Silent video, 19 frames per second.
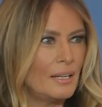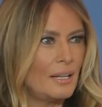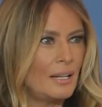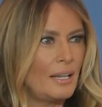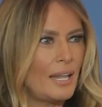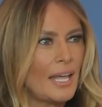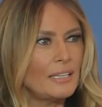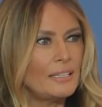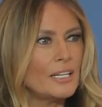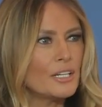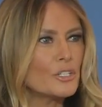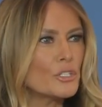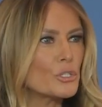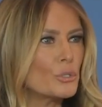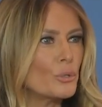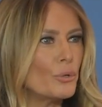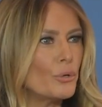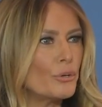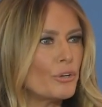Let their
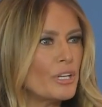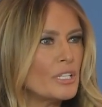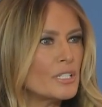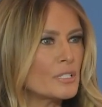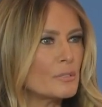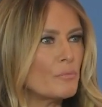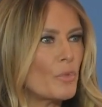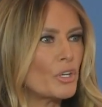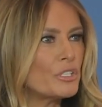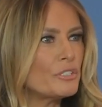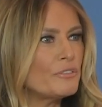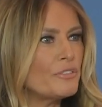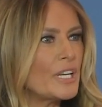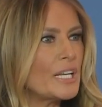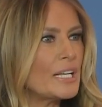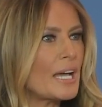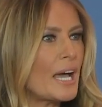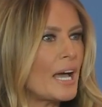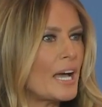stories
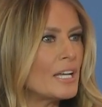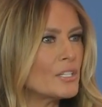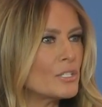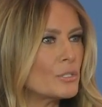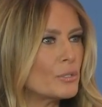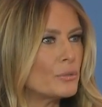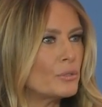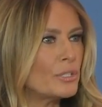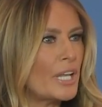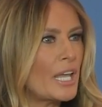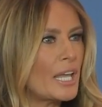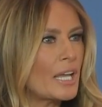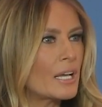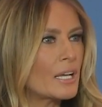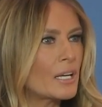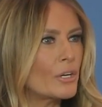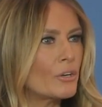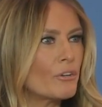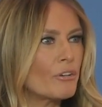motivate us to
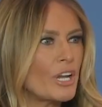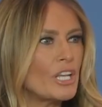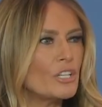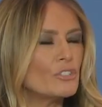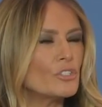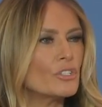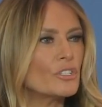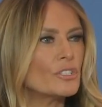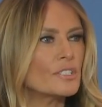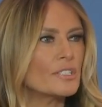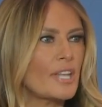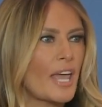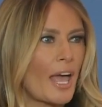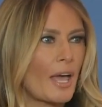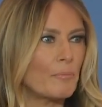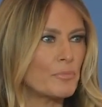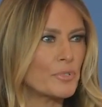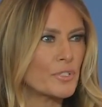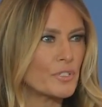take courageous
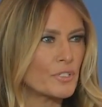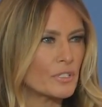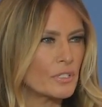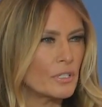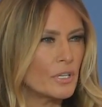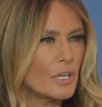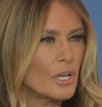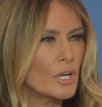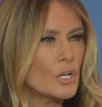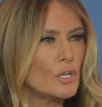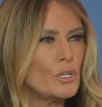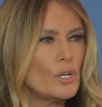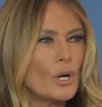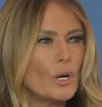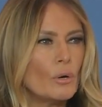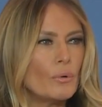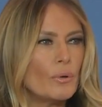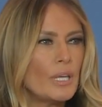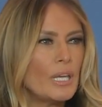steps,
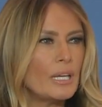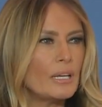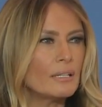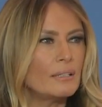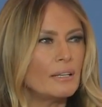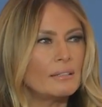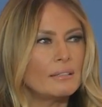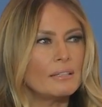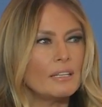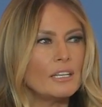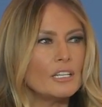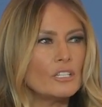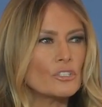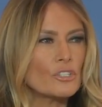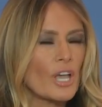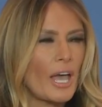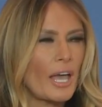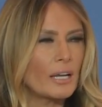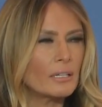knowing that each
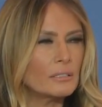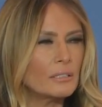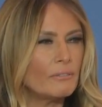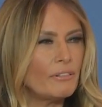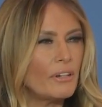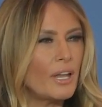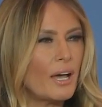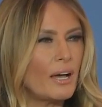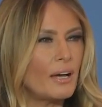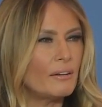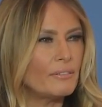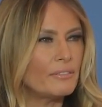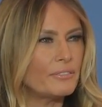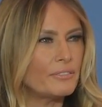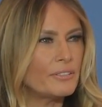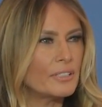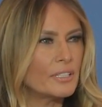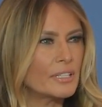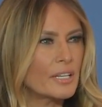act of love
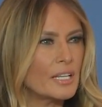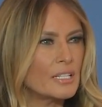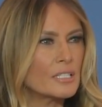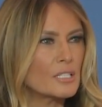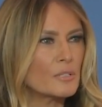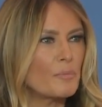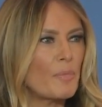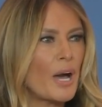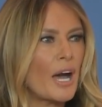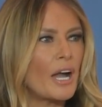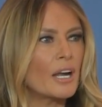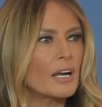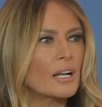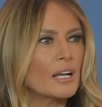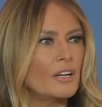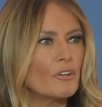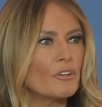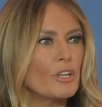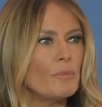can spark
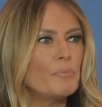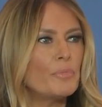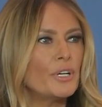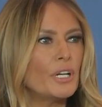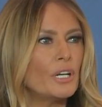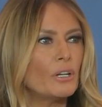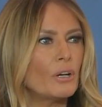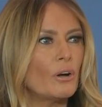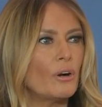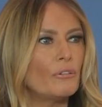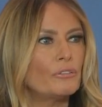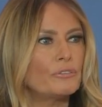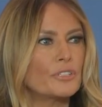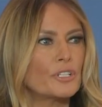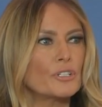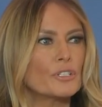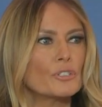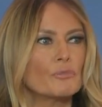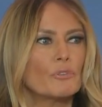a ripple of
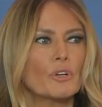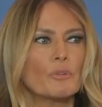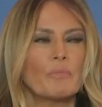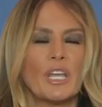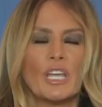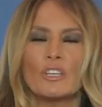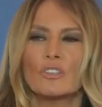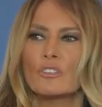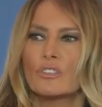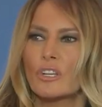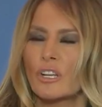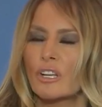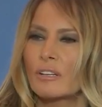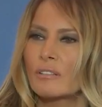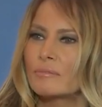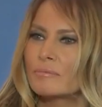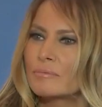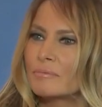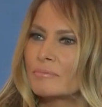transformation.
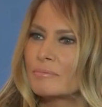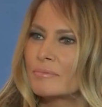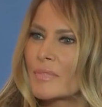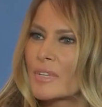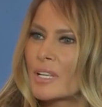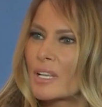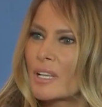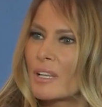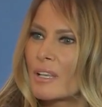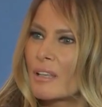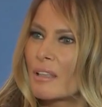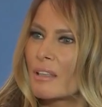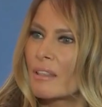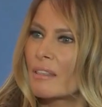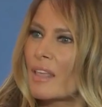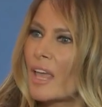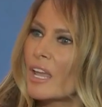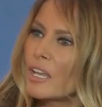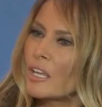
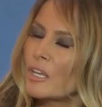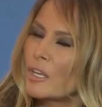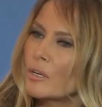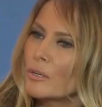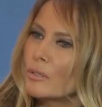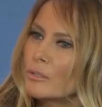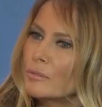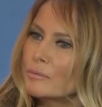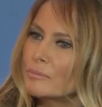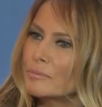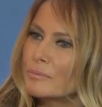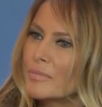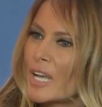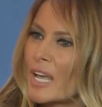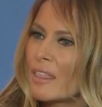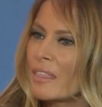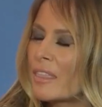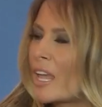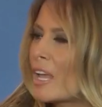Thank you,
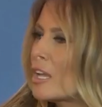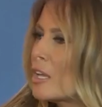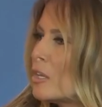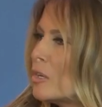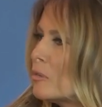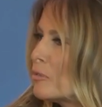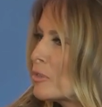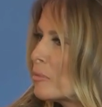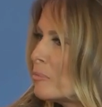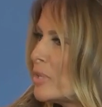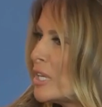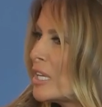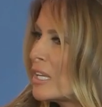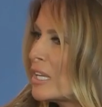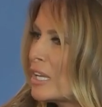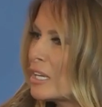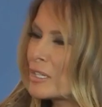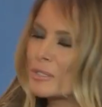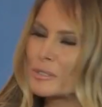and thank you for being
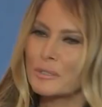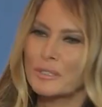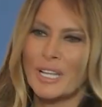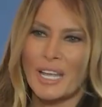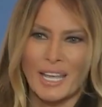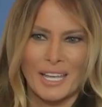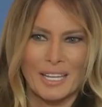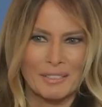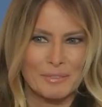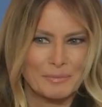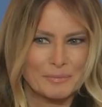here today.